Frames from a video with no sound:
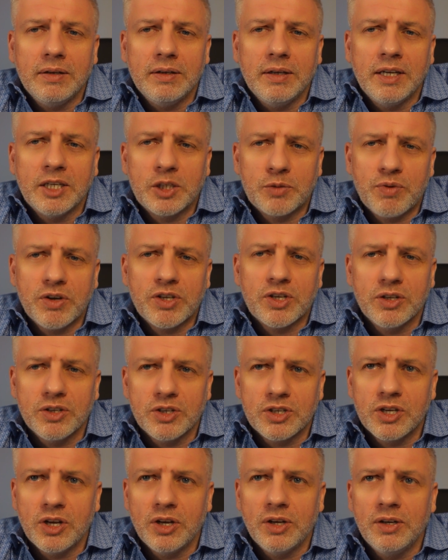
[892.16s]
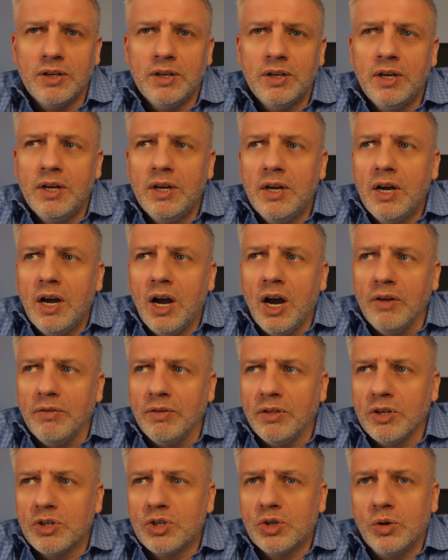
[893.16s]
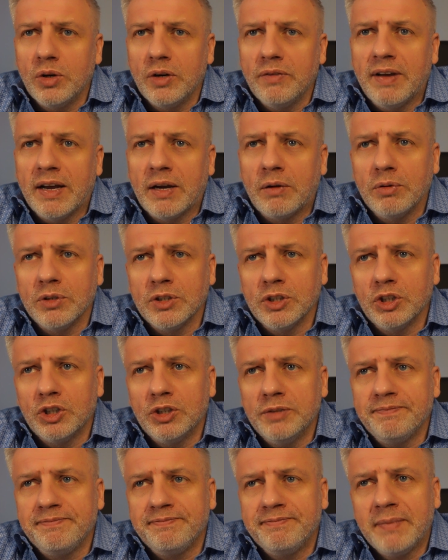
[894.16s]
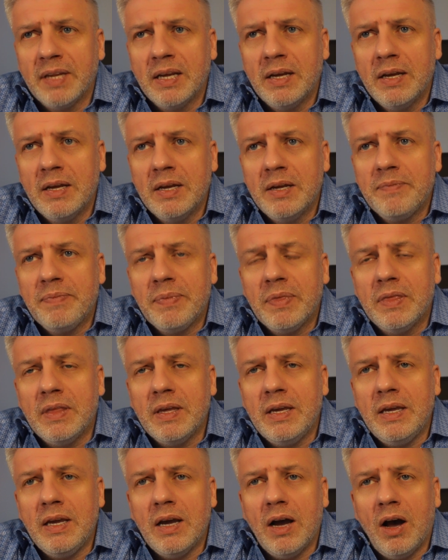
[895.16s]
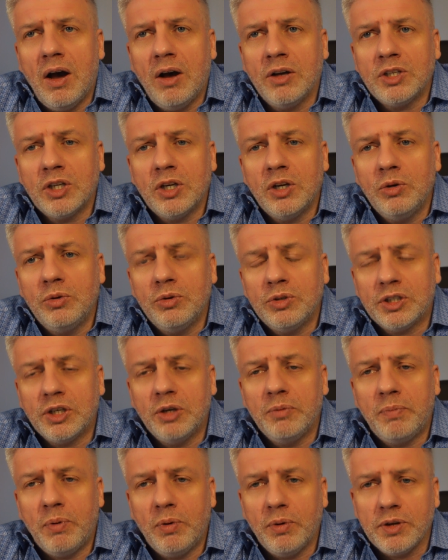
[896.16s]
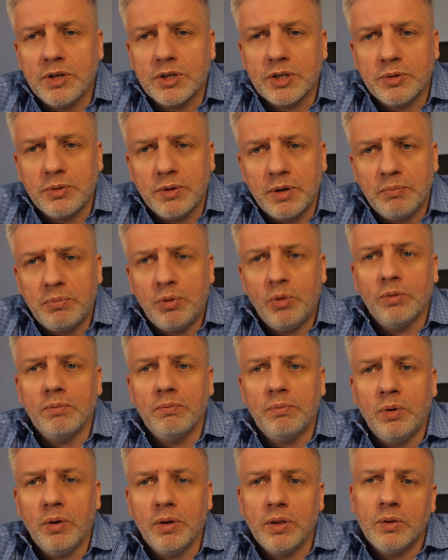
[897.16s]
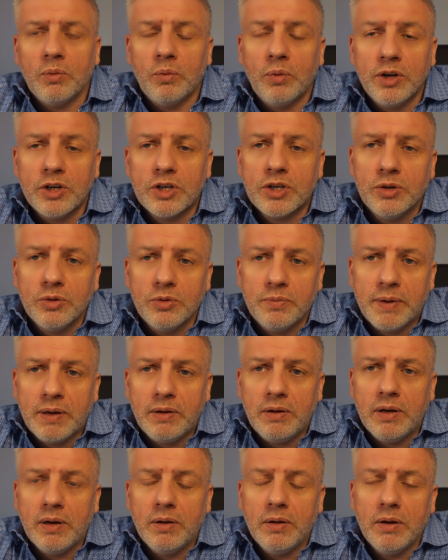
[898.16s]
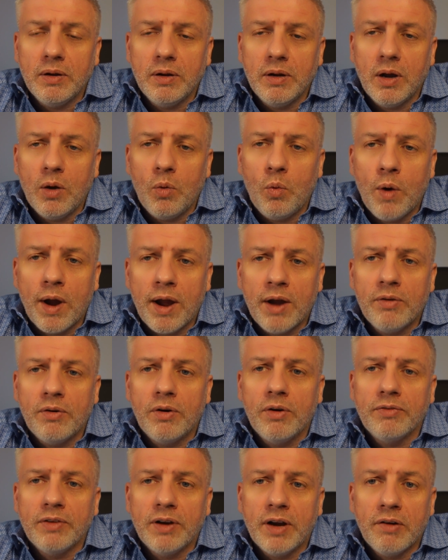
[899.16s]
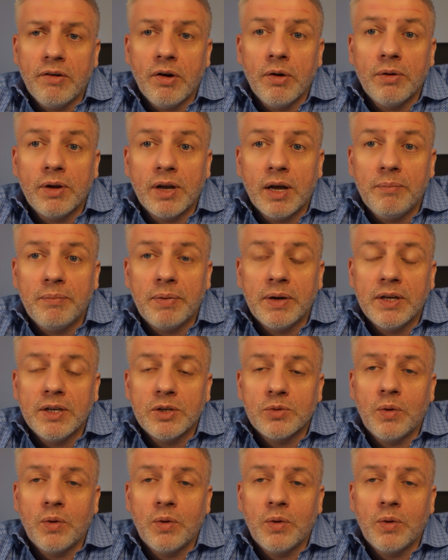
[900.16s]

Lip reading: express concern over this sort of acquisition. The article also points to an important point that we should all be aware of in our own companies